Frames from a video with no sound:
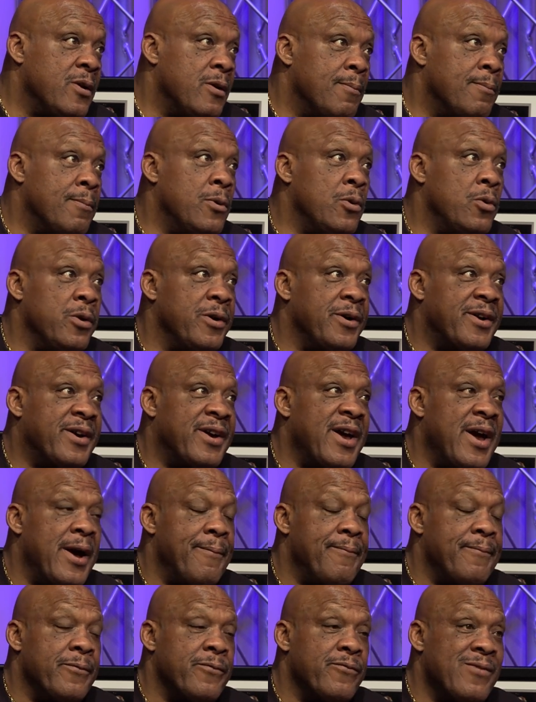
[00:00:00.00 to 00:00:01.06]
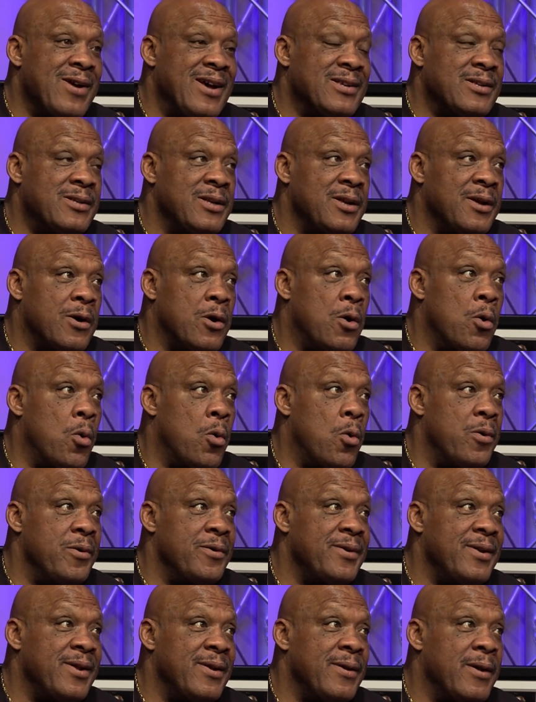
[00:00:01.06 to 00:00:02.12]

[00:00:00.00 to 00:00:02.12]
Moolah kept wrestling going.